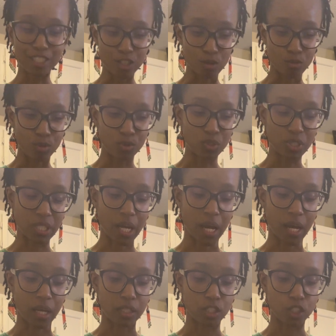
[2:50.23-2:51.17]

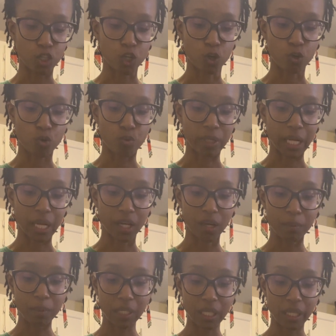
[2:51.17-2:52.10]
woosah. So when I come in the